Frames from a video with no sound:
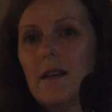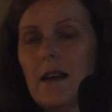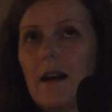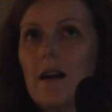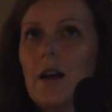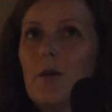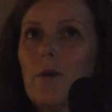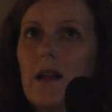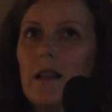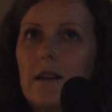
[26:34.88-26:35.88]
Yeah,
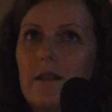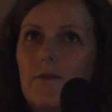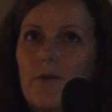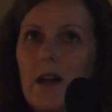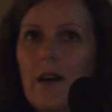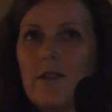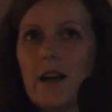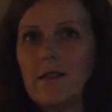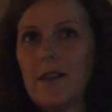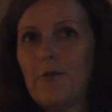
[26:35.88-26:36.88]
well, we have
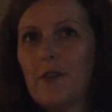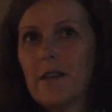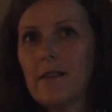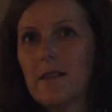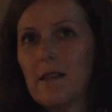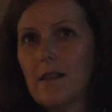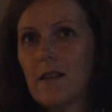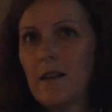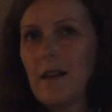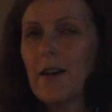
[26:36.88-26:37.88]
done different
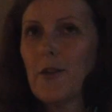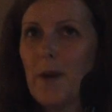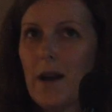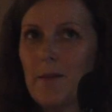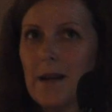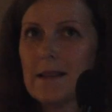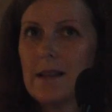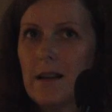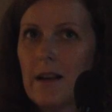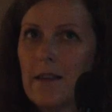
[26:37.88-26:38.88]
experiments
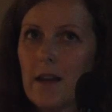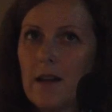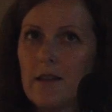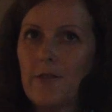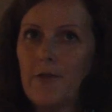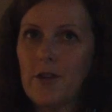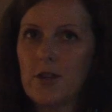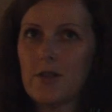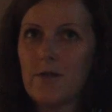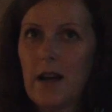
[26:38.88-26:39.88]
here, and the
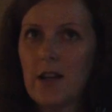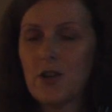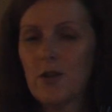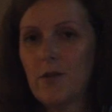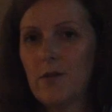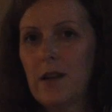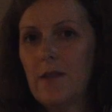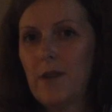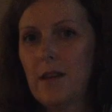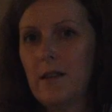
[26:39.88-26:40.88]
first I showed you
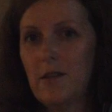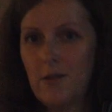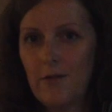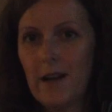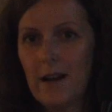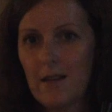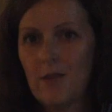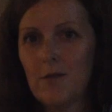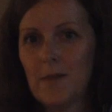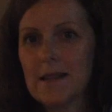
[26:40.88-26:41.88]
here with the HUVEC, the
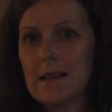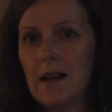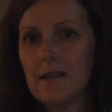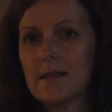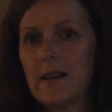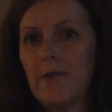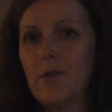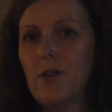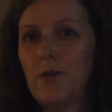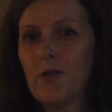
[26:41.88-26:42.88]
human cells, there
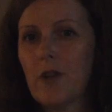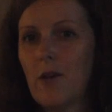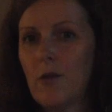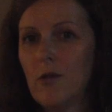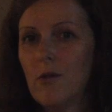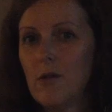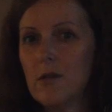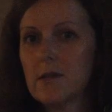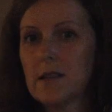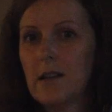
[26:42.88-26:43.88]
we used our
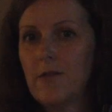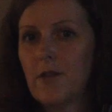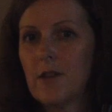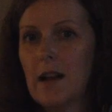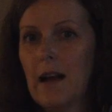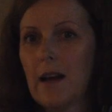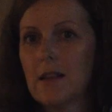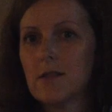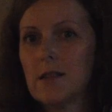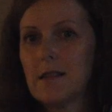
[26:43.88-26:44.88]
old CD40
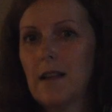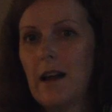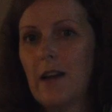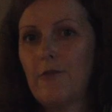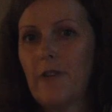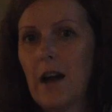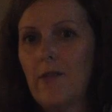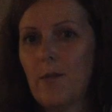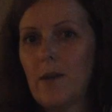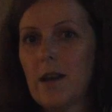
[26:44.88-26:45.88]
ligand, so it's an Ad5